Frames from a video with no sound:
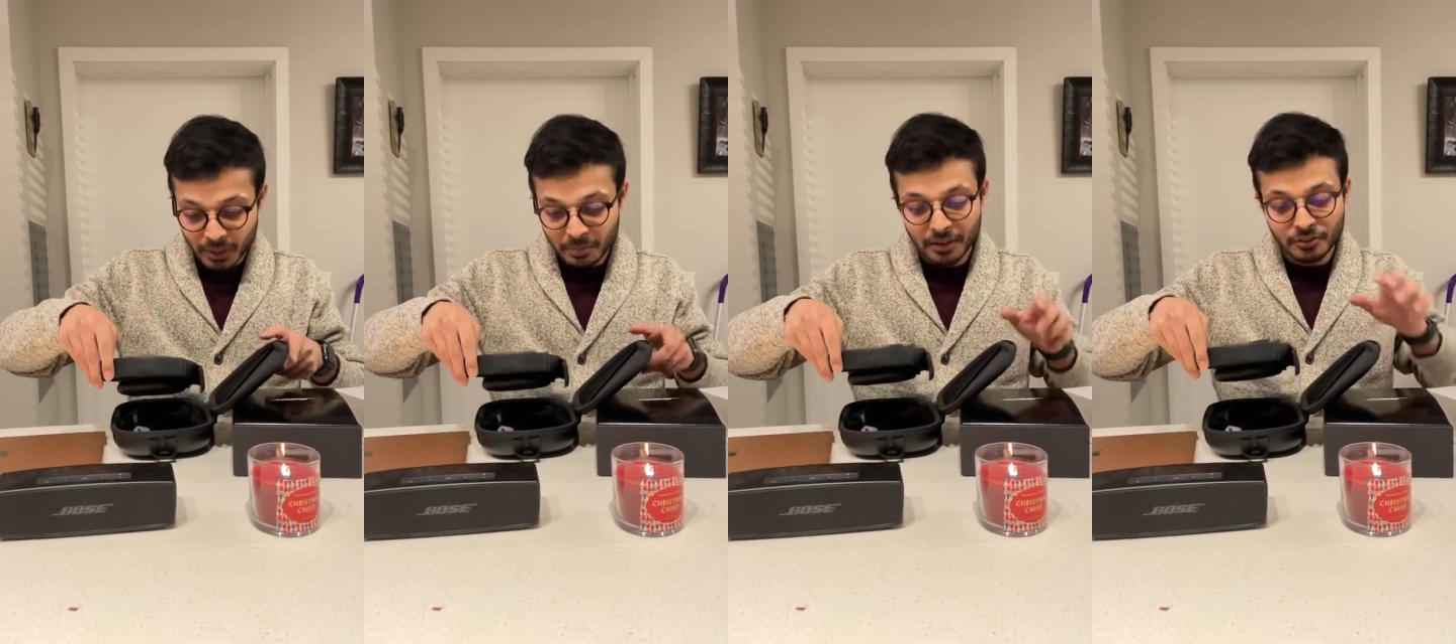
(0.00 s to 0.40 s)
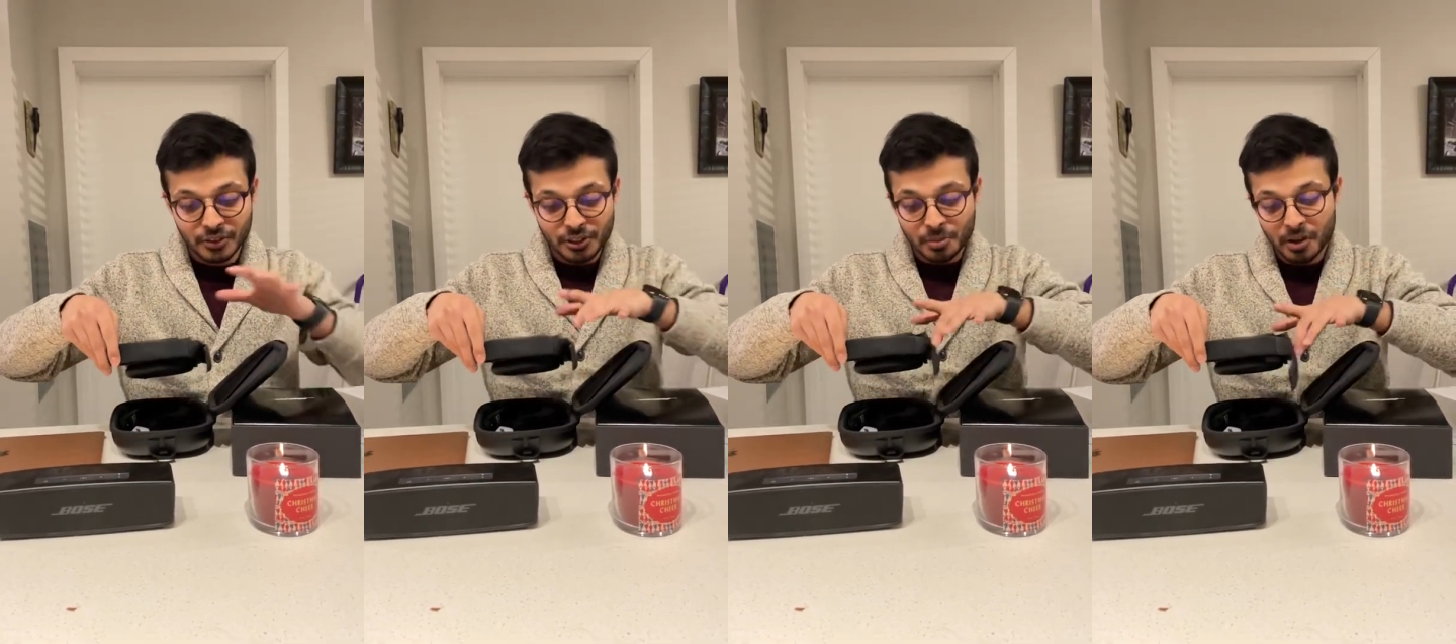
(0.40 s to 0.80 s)
my
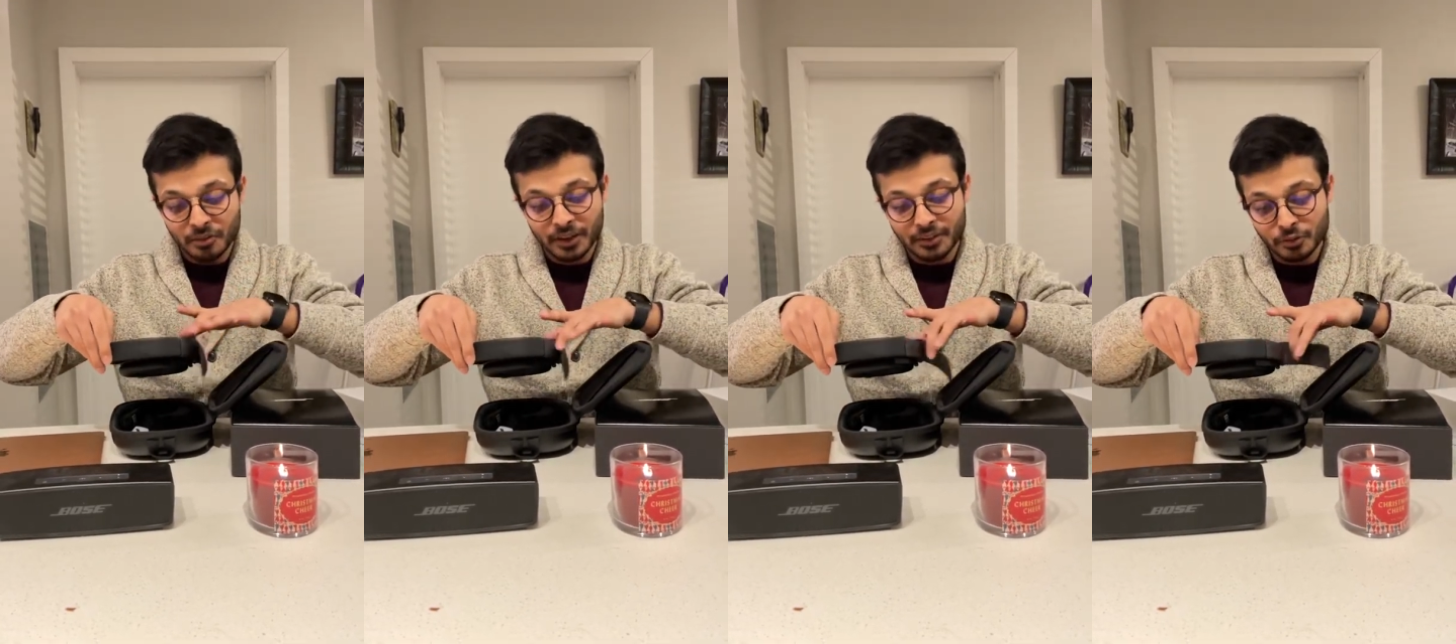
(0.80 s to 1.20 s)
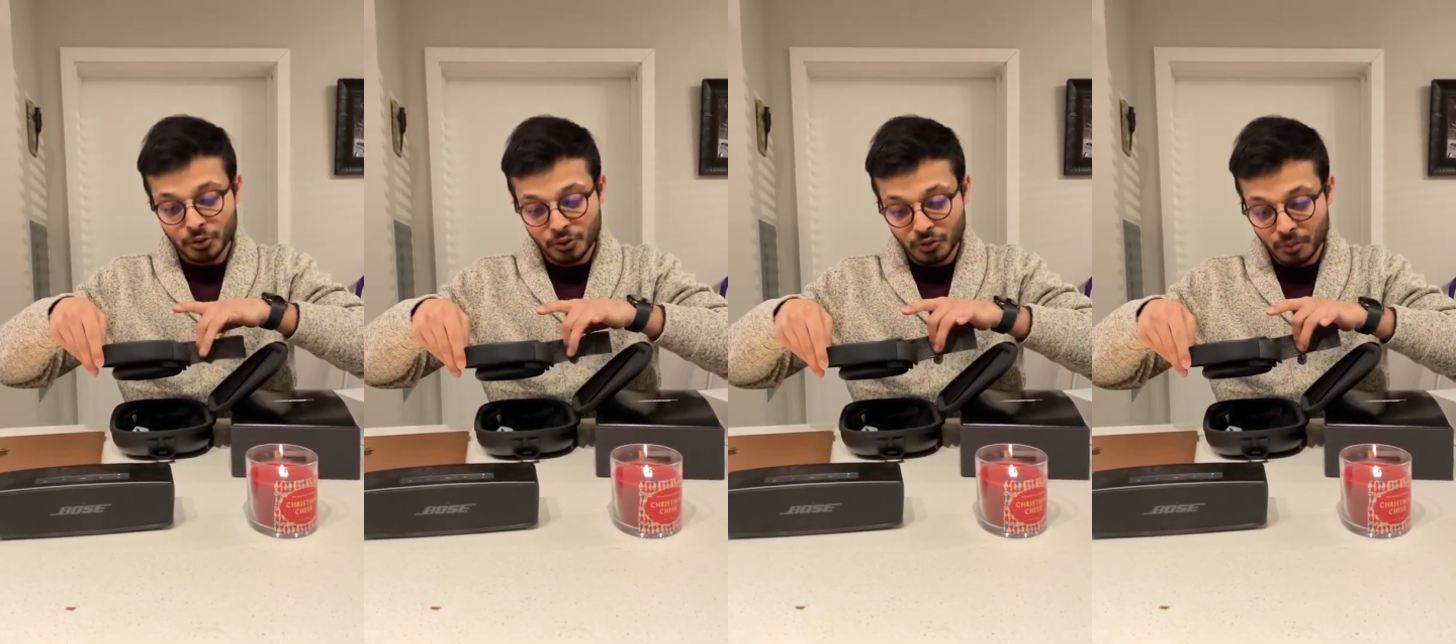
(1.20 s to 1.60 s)
first pair of headphones
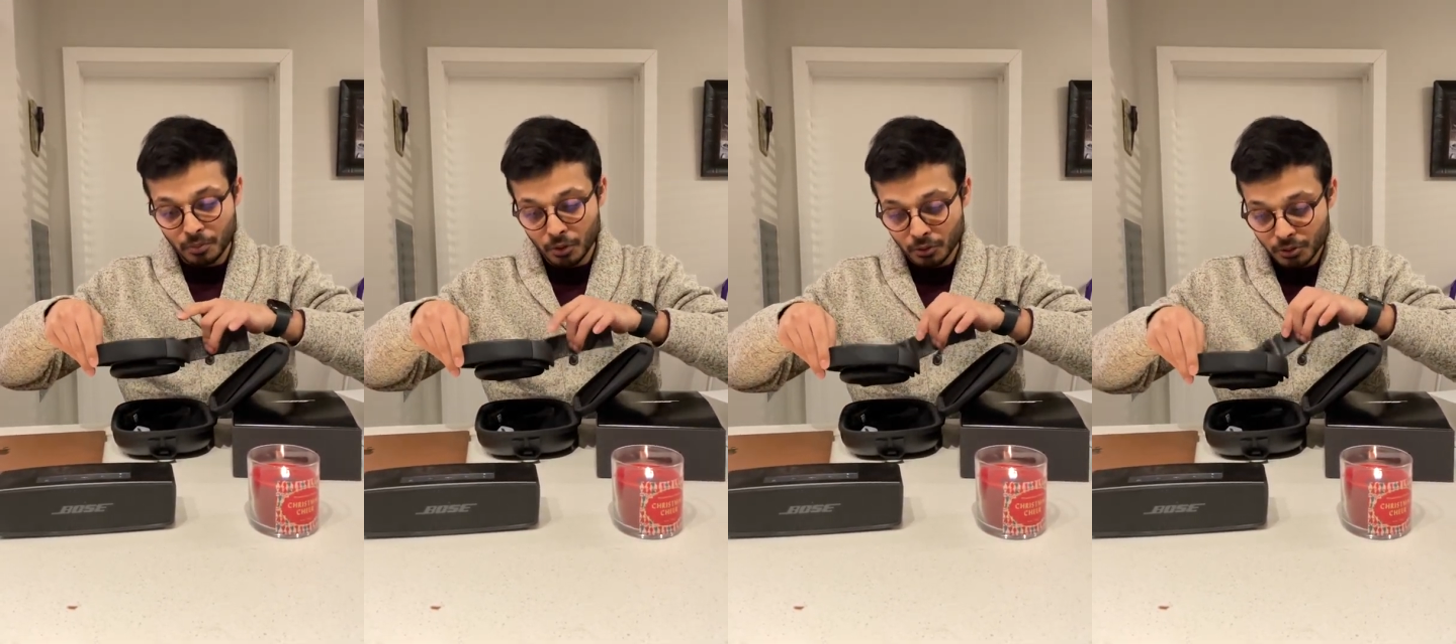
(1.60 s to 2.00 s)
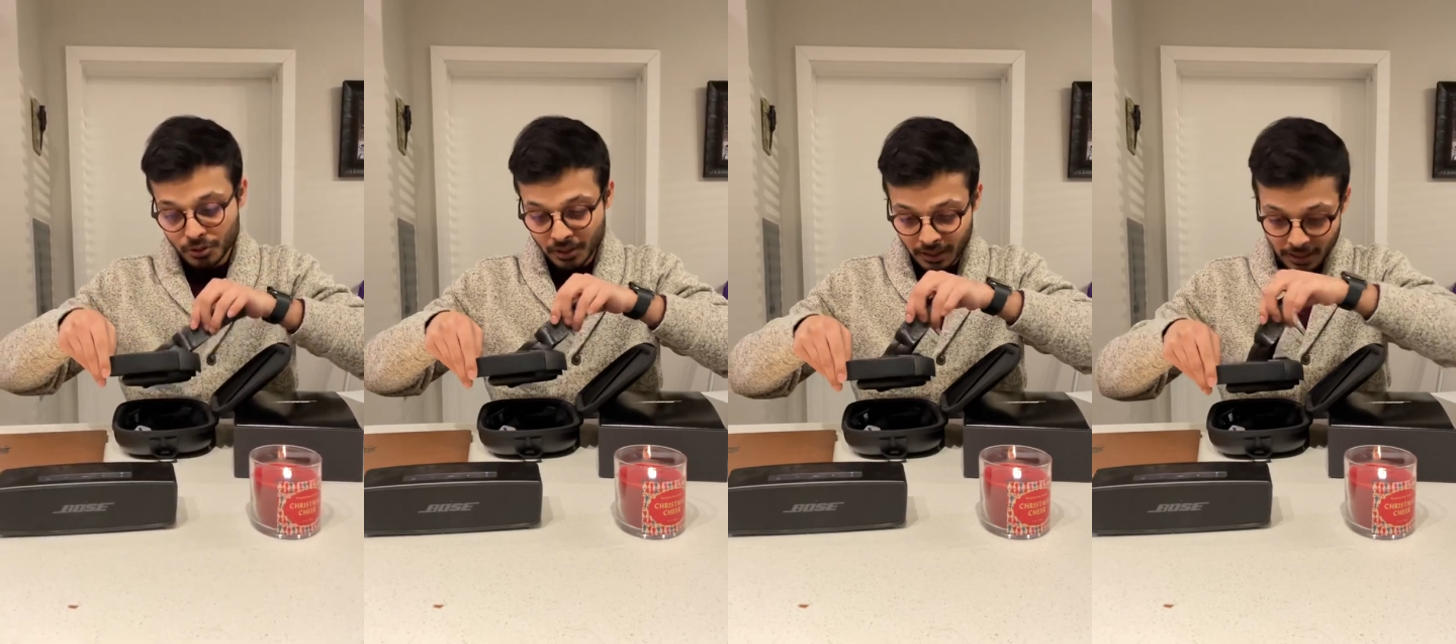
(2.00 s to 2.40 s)
from Bose,
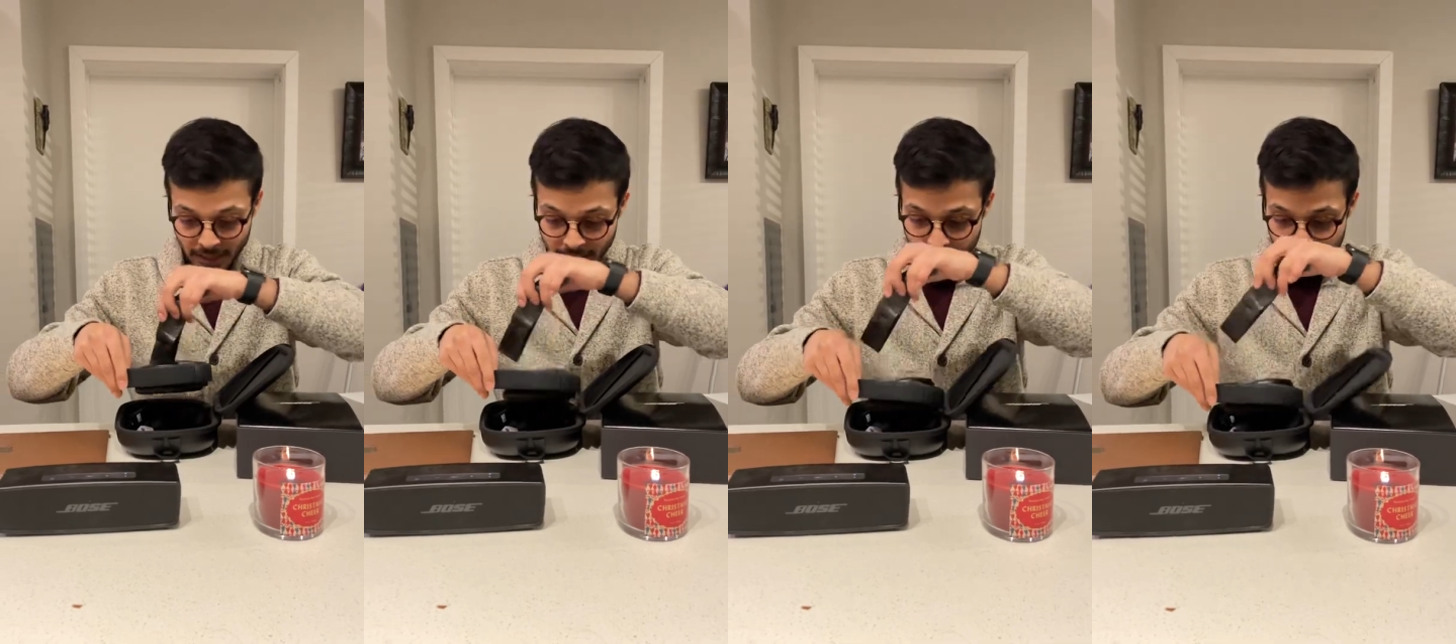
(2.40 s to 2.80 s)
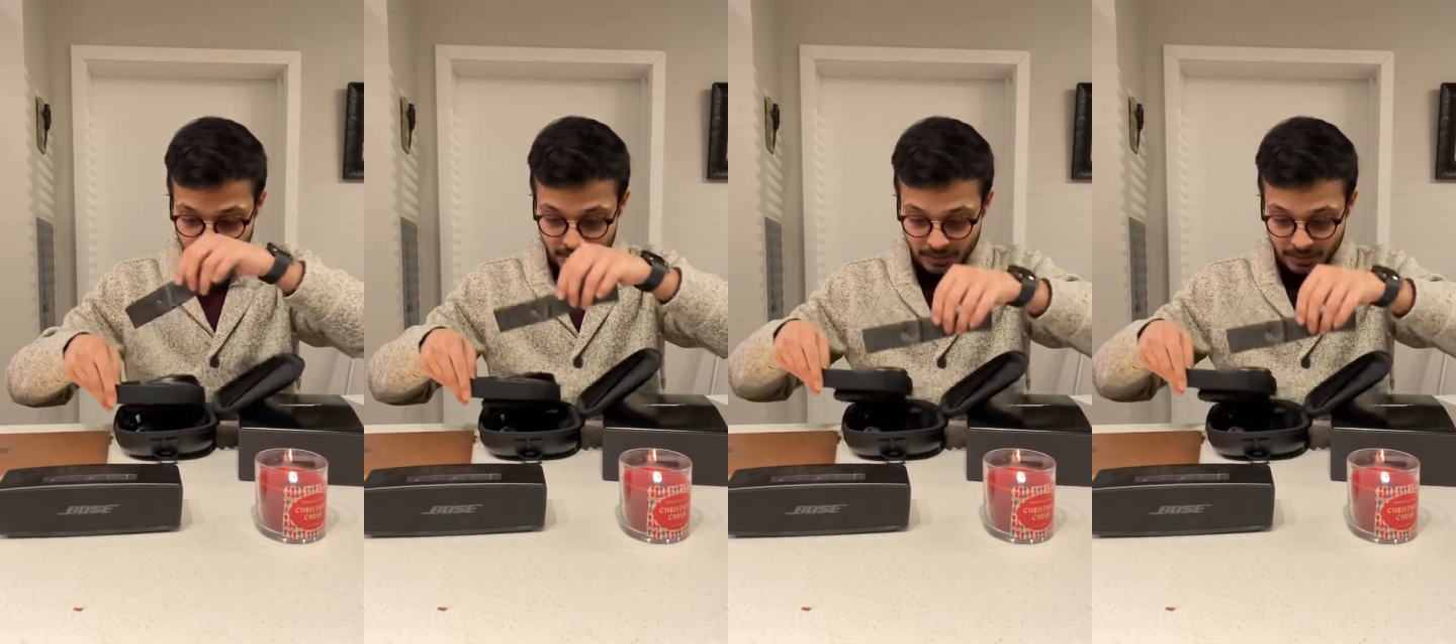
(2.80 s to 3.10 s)
and